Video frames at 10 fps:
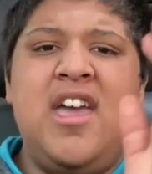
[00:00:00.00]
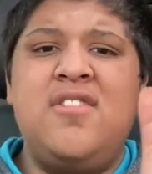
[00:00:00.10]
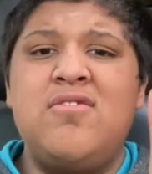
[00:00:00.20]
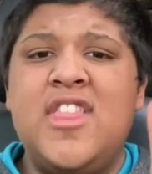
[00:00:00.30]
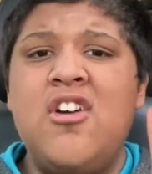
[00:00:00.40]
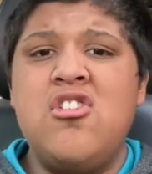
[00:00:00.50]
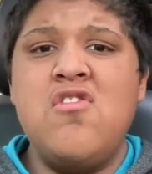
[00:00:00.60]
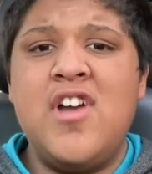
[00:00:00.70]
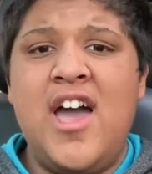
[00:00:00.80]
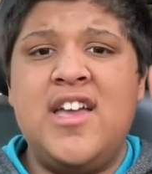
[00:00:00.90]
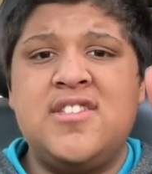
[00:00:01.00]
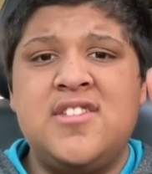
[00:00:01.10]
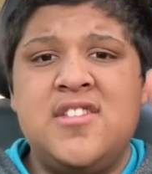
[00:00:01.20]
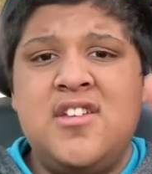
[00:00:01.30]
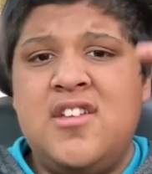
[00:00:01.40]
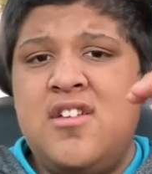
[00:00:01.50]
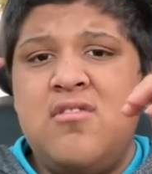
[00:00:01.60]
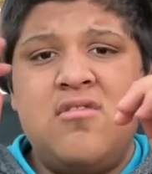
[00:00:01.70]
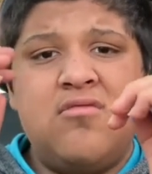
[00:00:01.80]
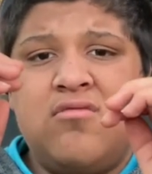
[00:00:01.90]
without you guys,
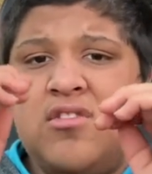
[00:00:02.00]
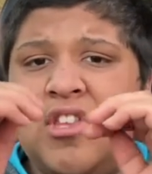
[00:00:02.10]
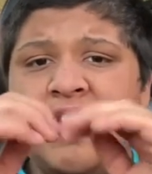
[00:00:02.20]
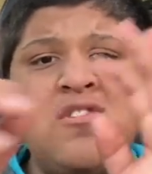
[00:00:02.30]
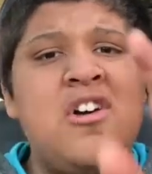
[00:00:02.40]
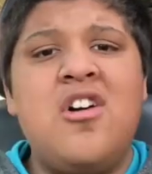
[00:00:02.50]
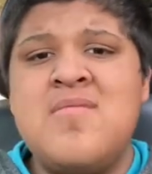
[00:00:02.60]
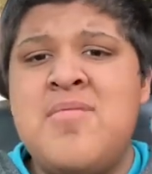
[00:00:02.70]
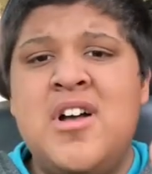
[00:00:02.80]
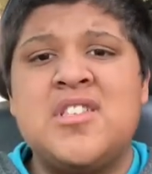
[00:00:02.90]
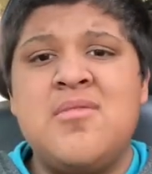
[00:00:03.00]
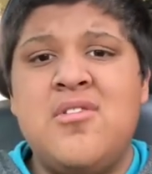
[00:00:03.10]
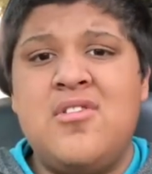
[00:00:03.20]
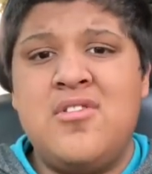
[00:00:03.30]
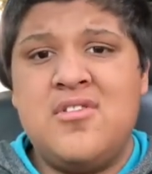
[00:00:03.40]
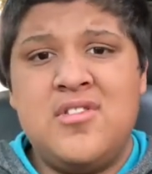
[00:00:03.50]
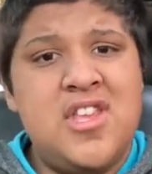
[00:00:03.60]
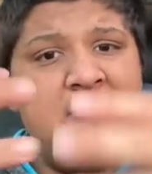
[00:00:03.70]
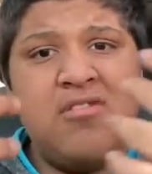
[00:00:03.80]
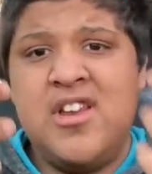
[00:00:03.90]
this wouldn't all be possible.
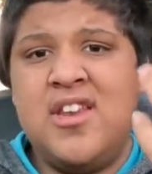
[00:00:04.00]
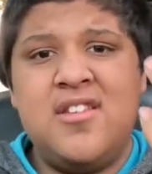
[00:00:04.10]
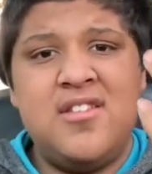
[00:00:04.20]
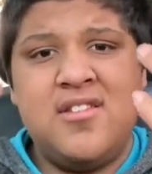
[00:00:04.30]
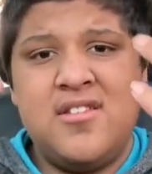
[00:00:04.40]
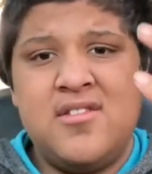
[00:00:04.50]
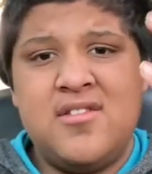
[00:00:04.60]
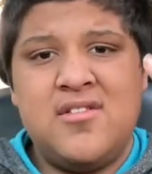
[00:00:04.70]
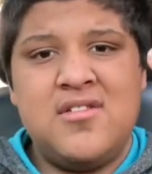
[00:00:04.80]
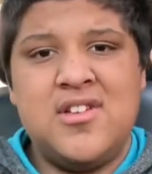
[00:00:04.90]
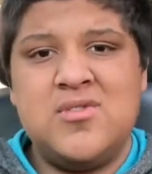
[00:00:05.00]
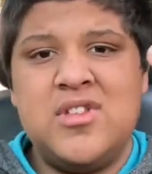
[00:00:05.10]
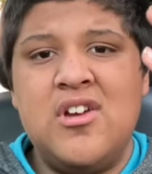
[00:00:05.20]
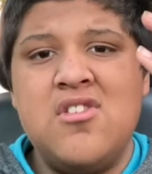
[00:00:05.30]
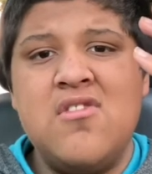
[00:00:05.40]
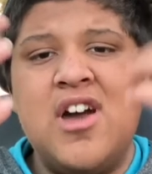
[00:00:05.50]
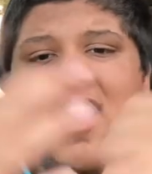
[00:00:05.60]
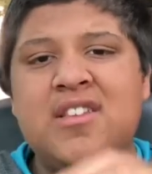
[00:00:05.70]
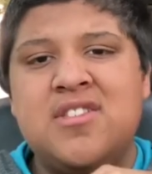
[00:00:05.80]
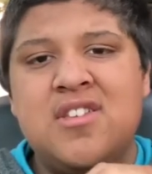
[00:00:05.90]
It wouldn't. Because without you
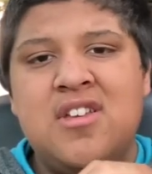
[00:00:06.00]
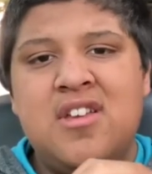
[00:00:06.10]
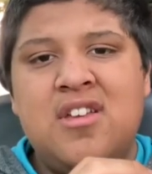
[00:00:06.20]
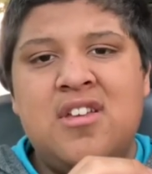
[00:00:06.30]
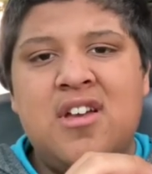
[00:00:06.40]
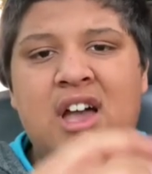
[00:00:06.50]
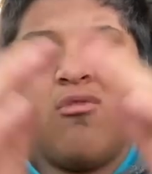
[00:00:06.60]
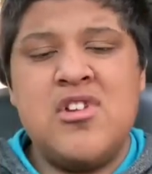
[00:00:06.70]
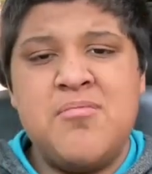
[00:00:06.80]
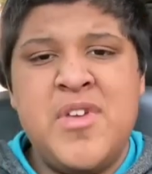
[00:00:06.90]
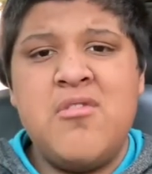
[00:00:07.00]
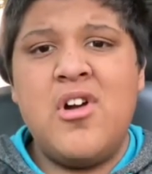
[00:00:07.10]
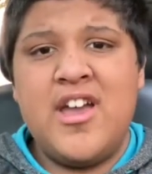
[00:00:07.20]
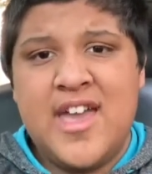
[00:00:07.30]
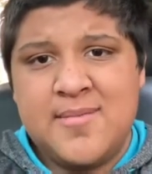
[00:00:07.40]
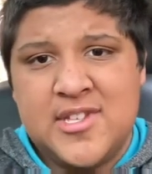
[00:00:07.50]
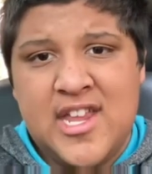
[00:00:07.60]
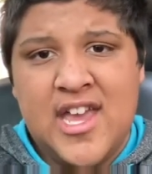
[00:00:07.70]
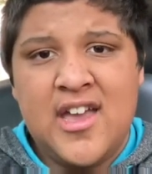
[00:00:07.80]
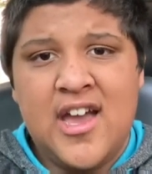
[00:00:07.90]
guys, I wouldn't be where I am
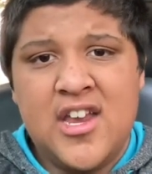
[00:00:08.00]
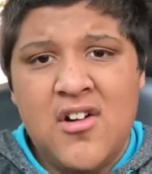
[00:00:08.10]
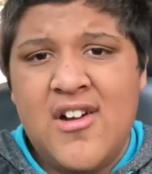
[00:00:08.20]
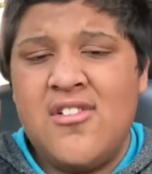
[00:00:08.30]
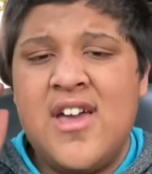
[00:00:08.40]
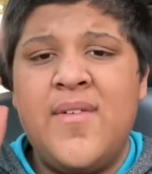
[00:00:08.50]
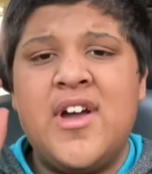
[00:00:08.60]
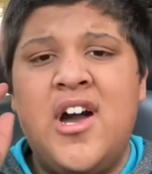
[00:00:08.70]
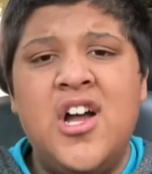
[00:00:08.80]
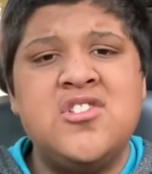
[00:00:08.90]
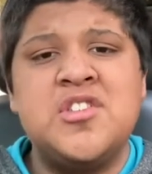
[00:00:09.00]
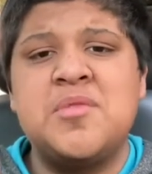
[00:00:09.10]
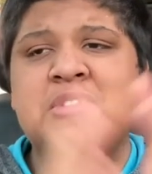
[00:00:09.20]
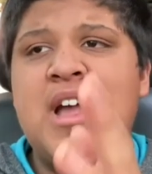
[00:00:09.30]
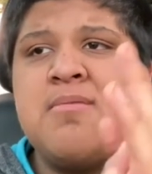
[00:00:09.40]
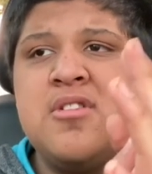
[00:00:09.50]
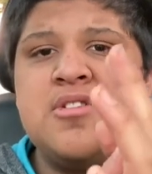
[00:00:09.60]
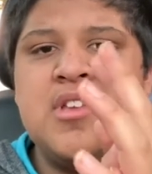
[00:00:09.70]
today. I know I only have like 100 subscribers,